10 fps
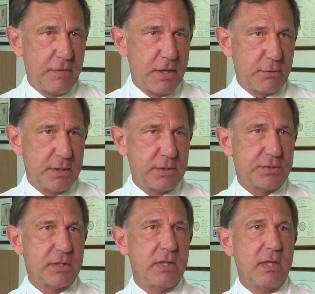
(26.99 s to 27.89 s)
here
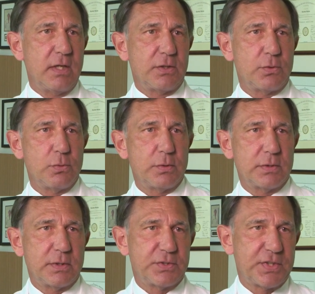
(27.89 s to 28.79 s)
is to
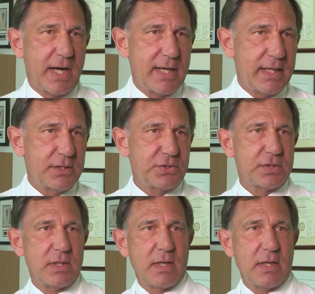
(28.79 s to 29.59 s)
silence